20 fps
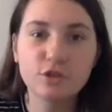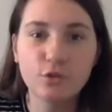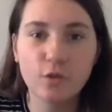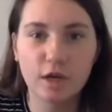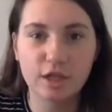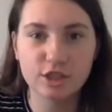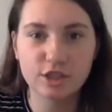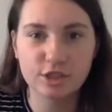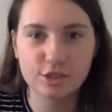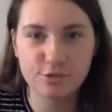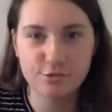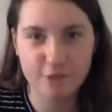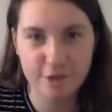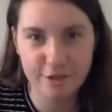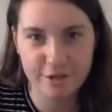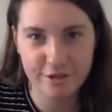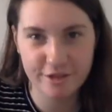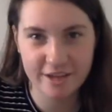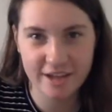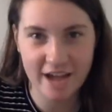question
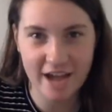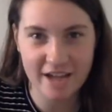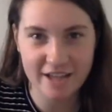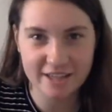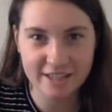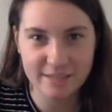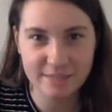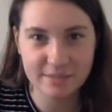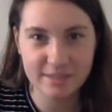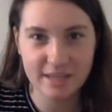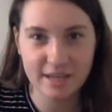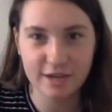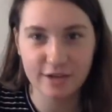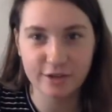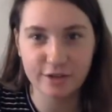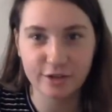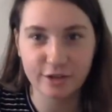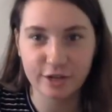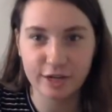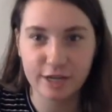whether the concepts they are
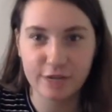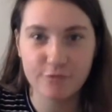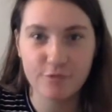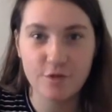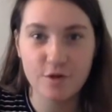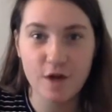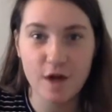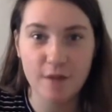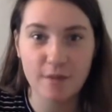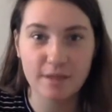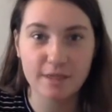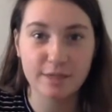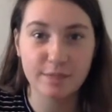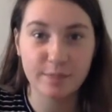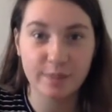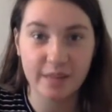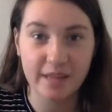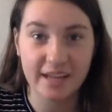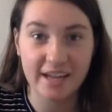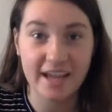learning will come into
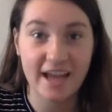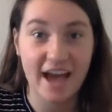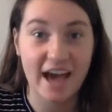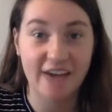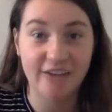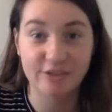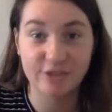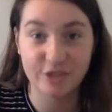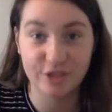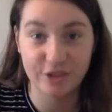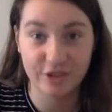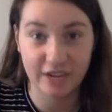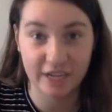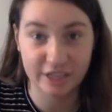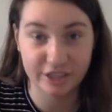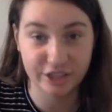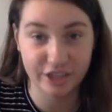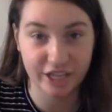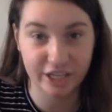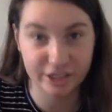play after their
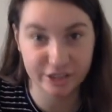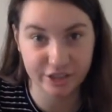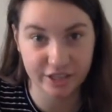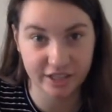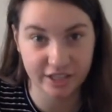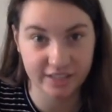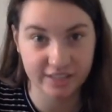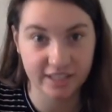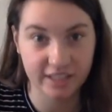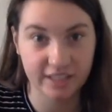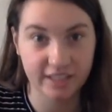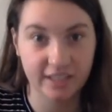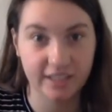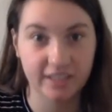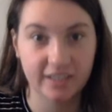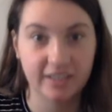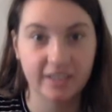education has ended.